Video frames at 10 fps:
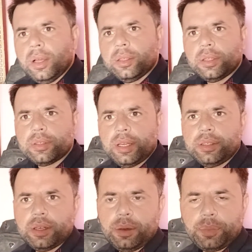the
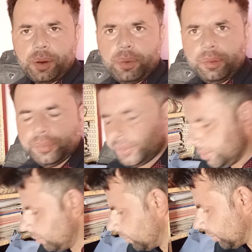selection of problems
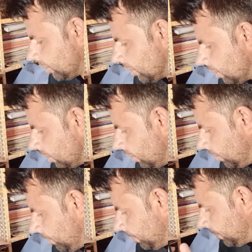which
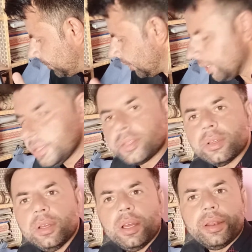is
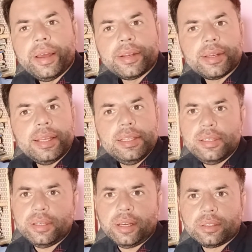not
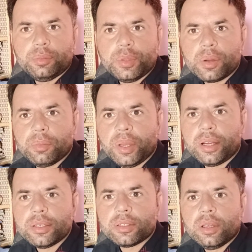easy task
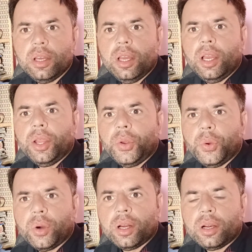because
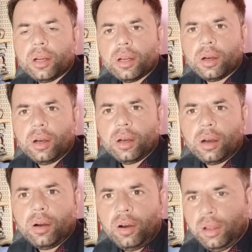your
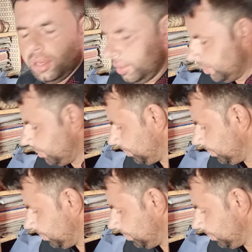all